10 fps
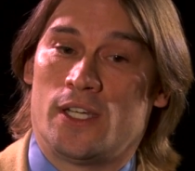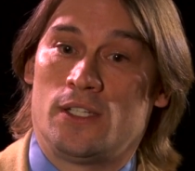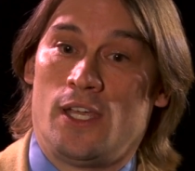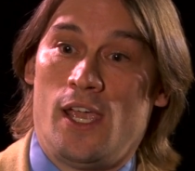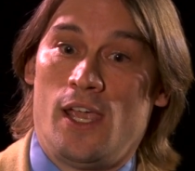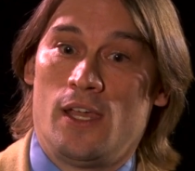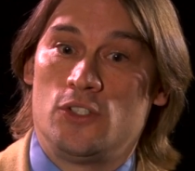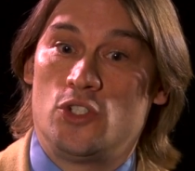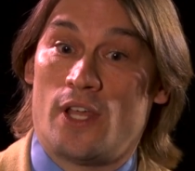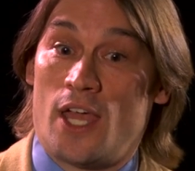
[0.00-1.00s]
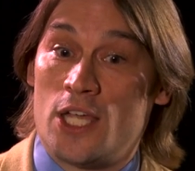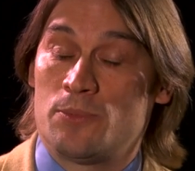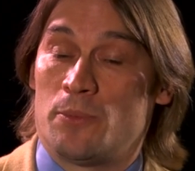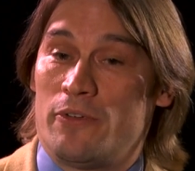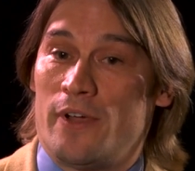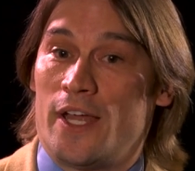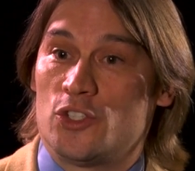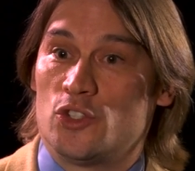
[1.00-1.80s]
uh, to the hospital provider.